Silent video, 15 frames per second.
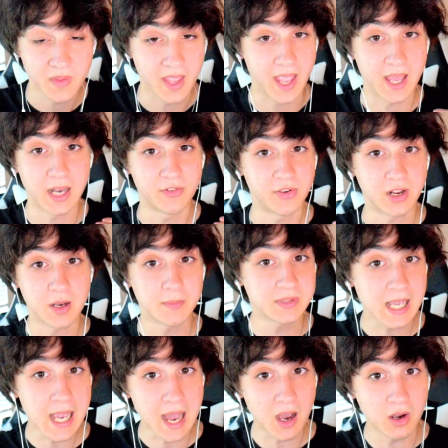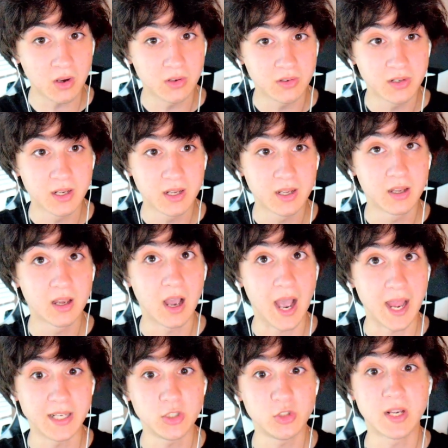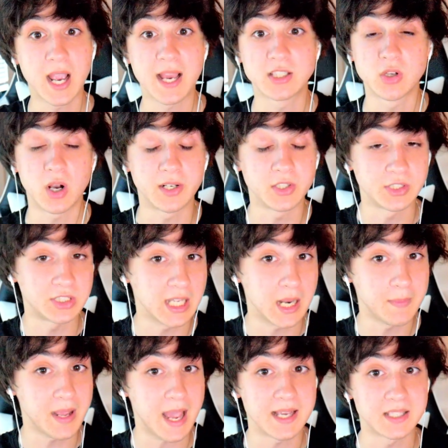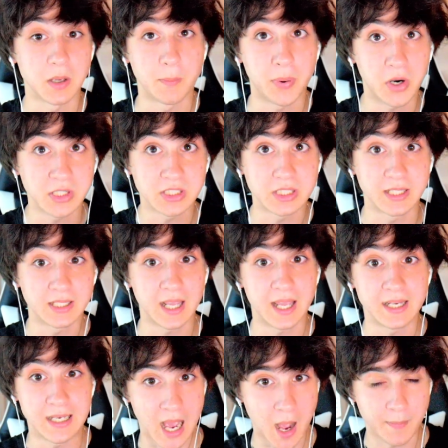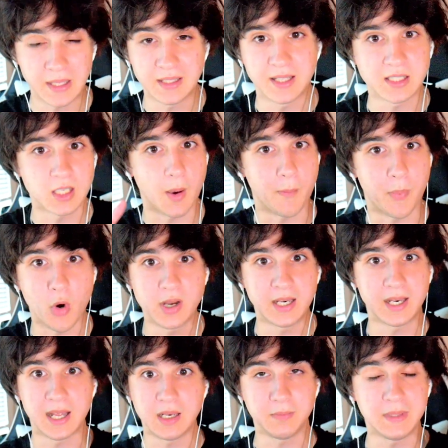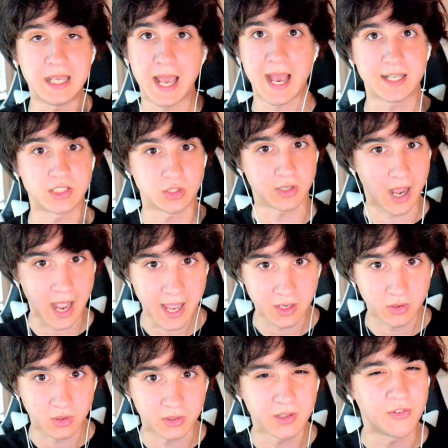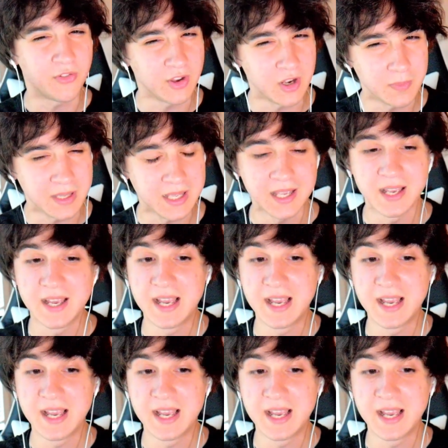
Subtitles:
And if it comes out, I need you guys to understand me as a person and not be disappointed in me as your idol. You feel me?